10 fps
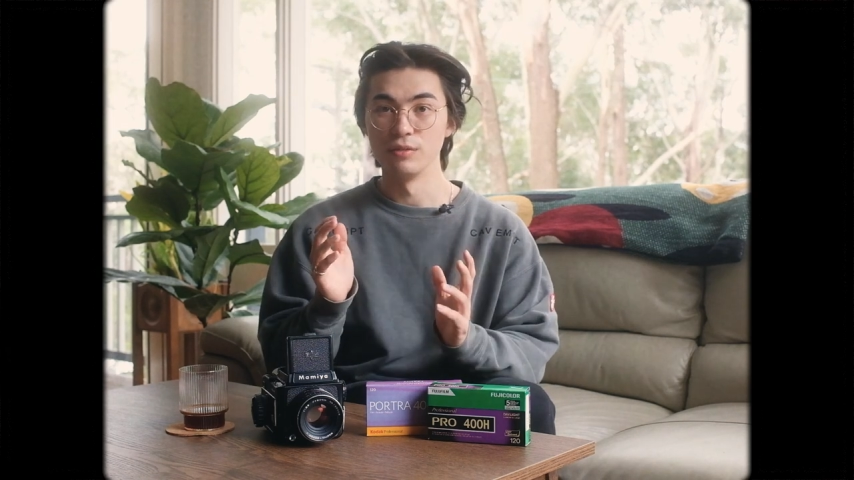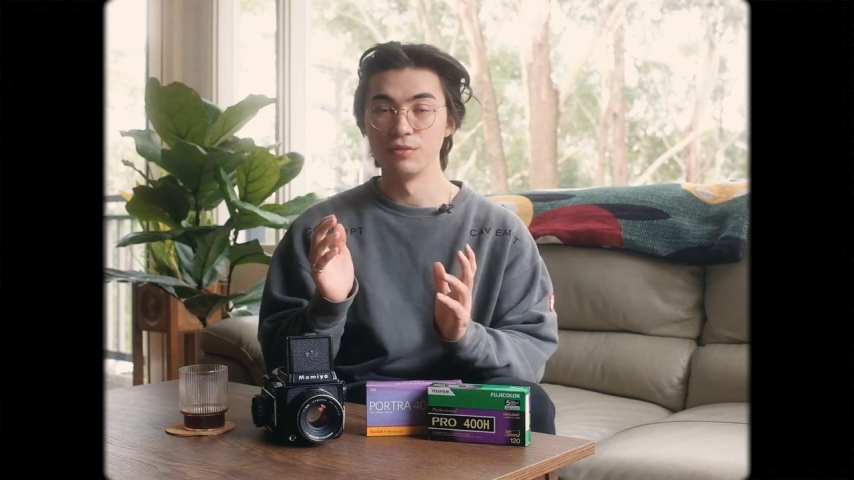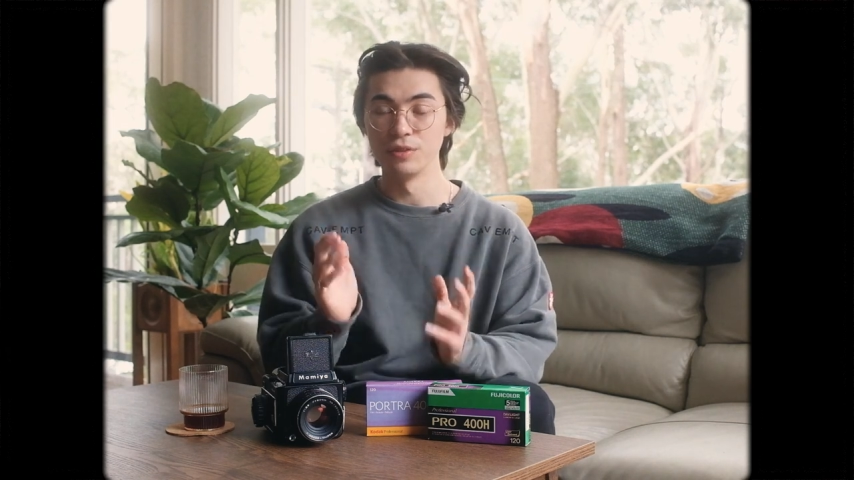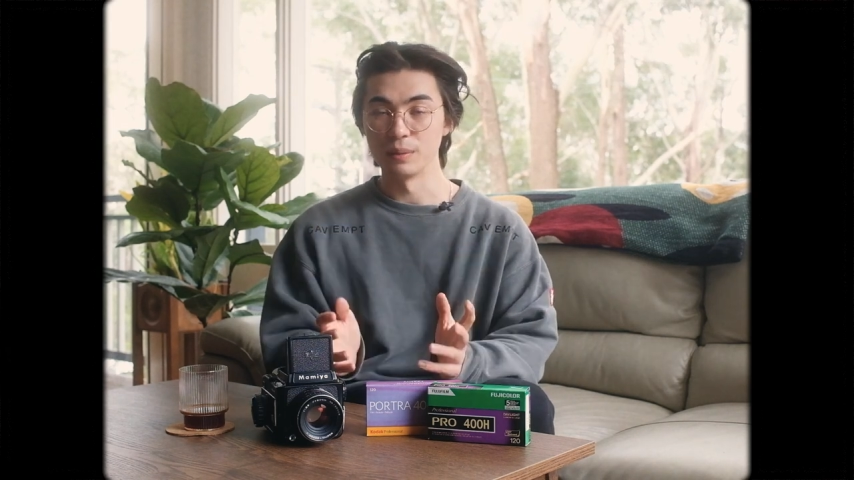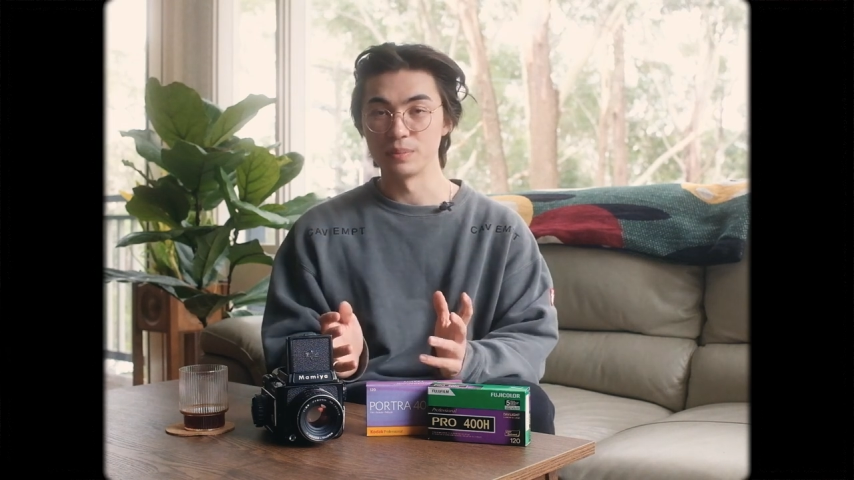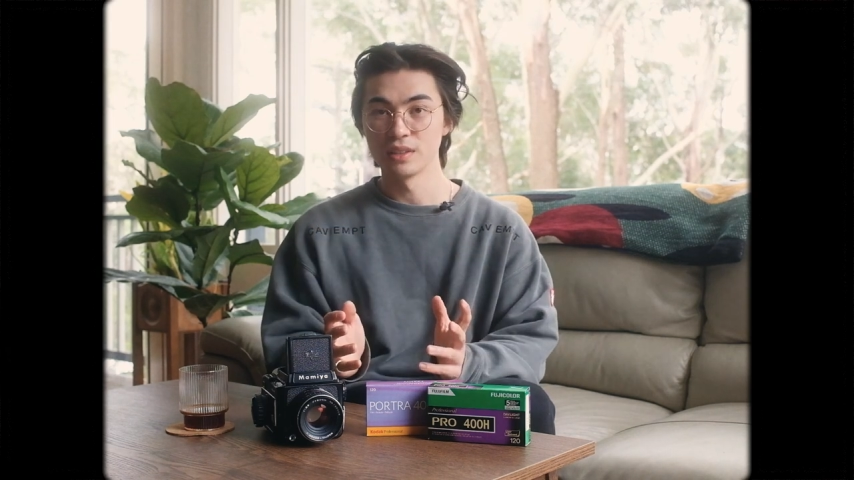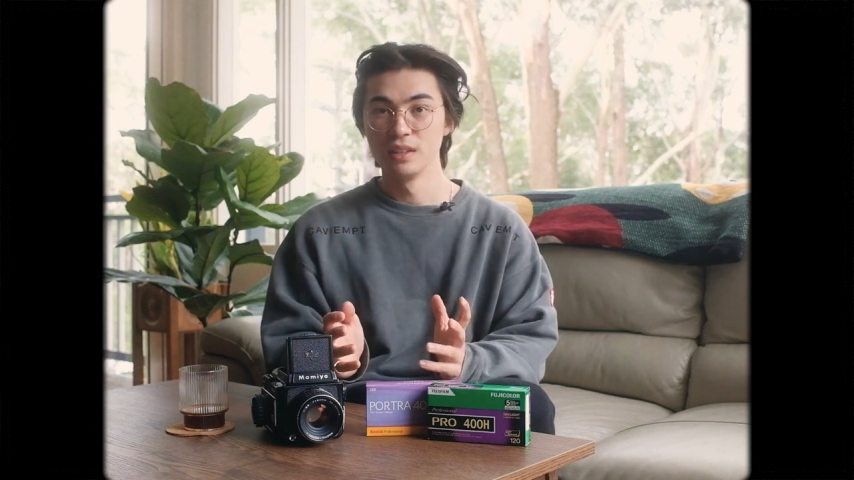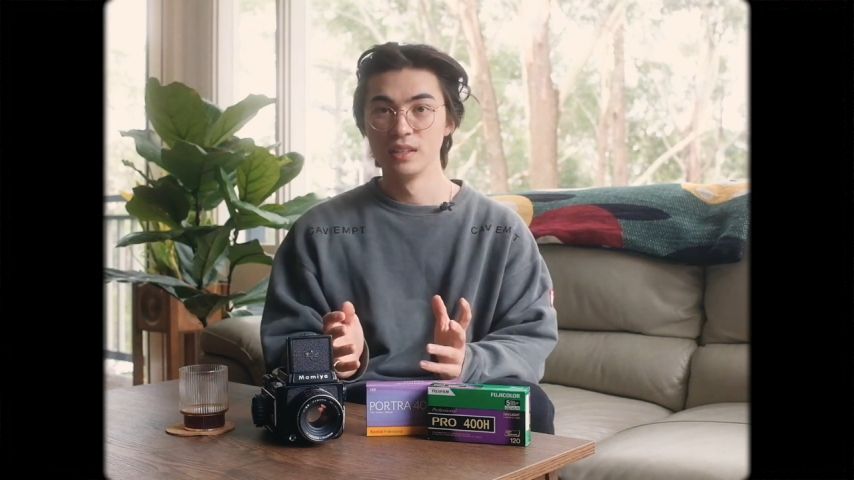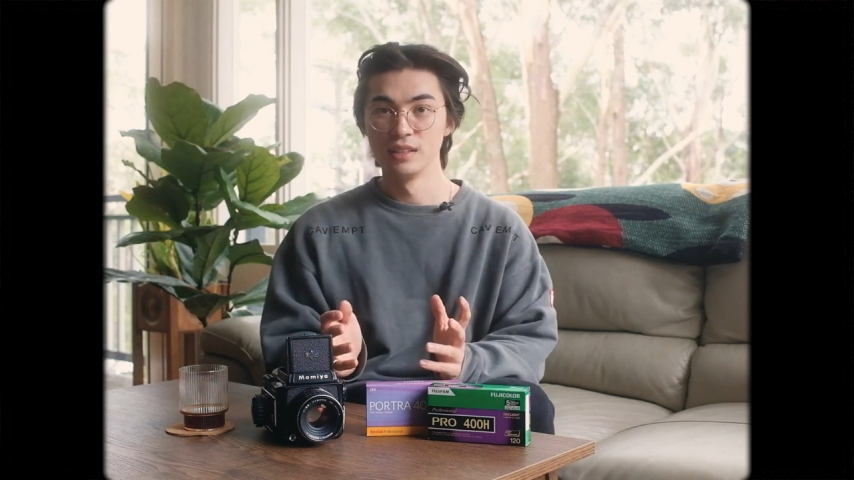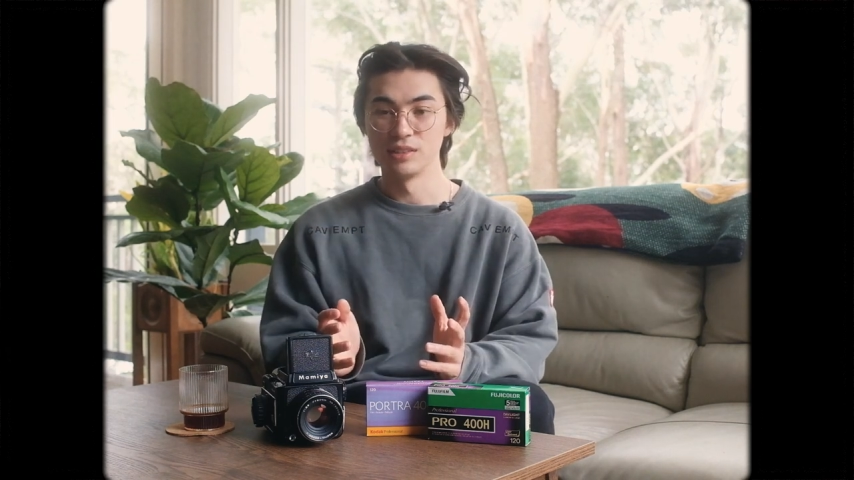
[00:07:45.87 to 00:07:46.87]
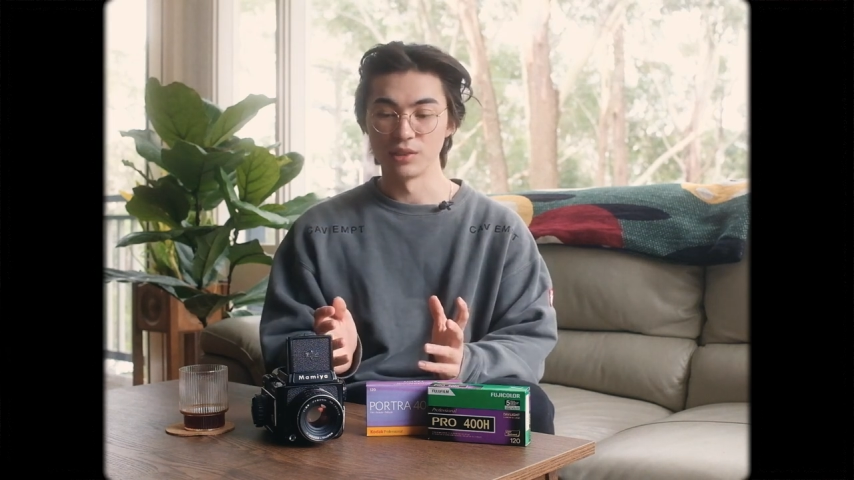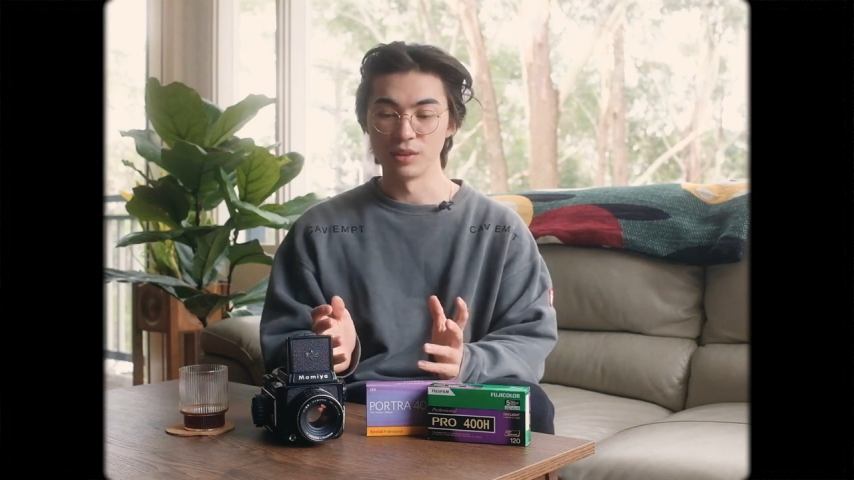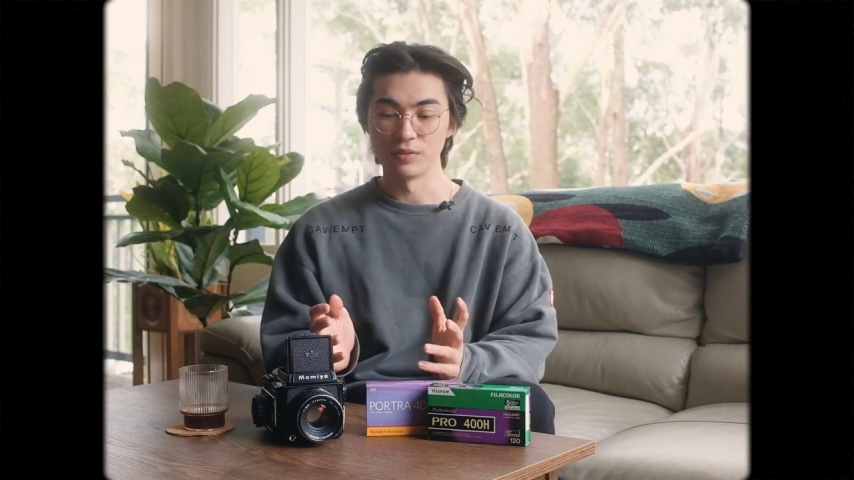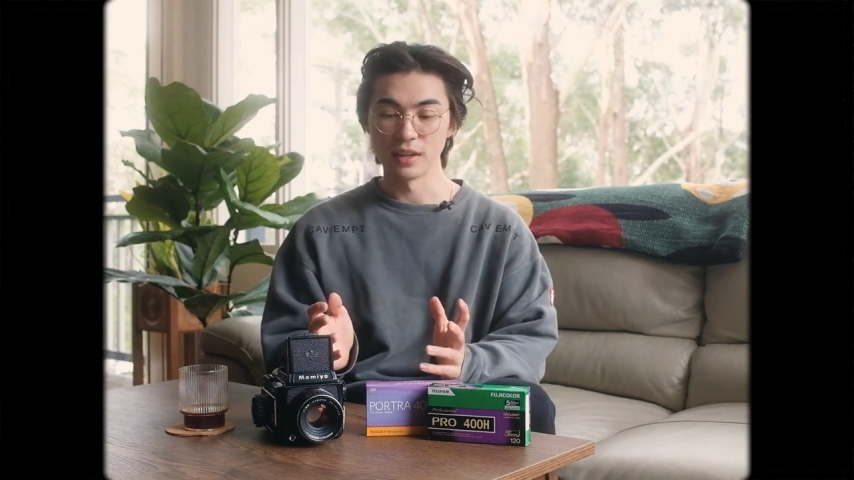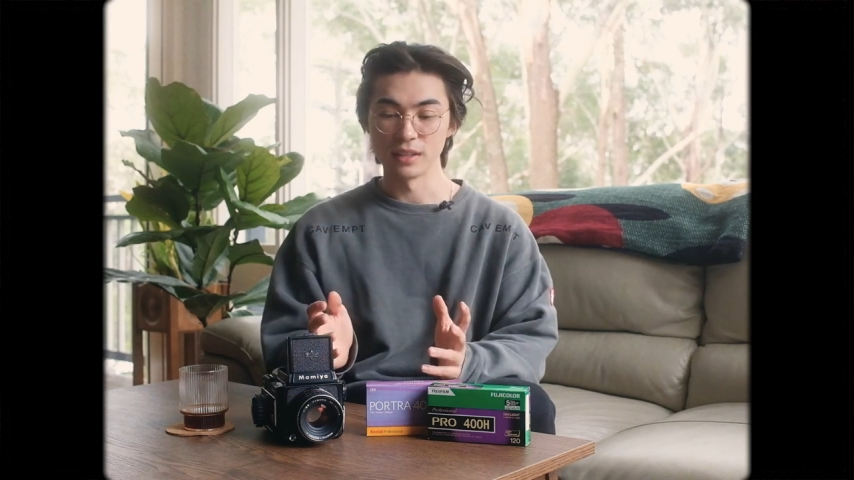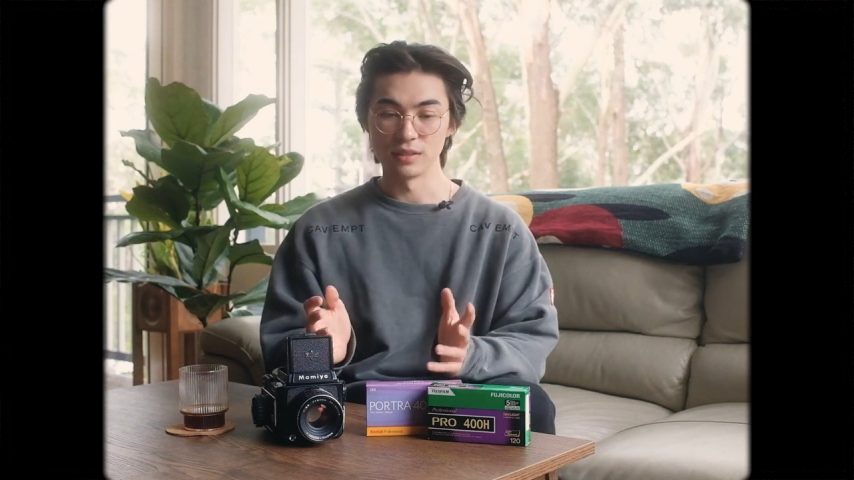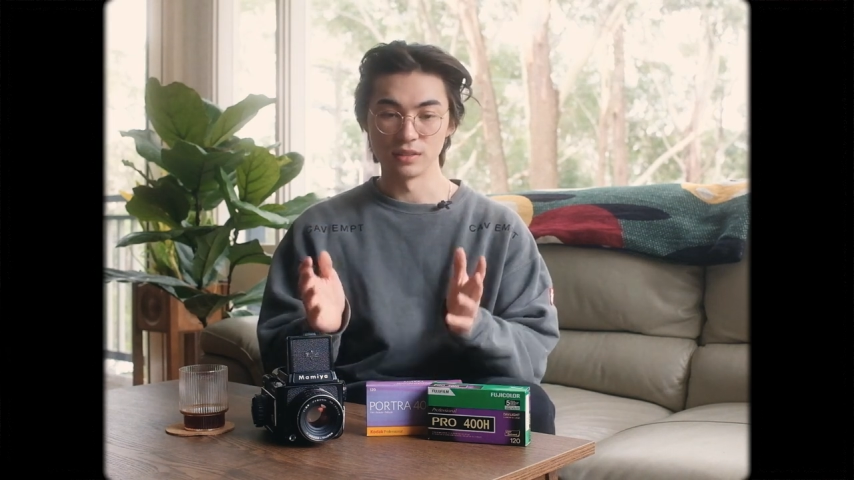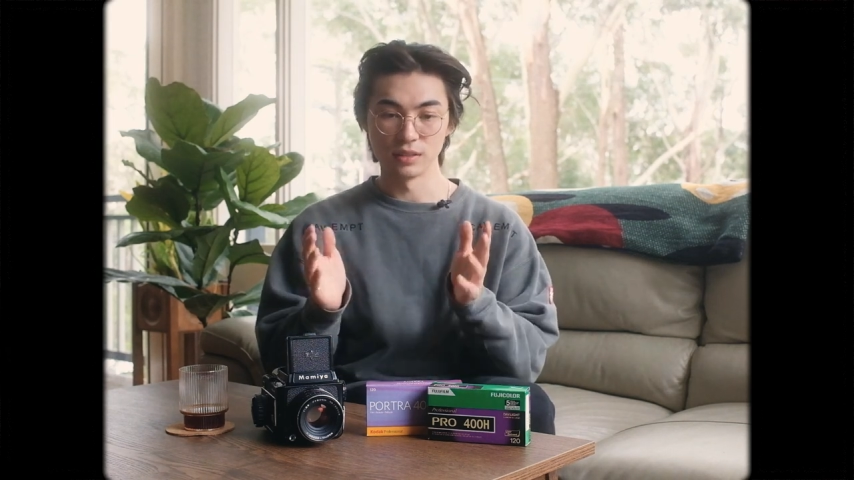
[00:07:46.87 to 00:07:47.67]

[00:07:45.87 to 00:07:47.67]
flipped. So if I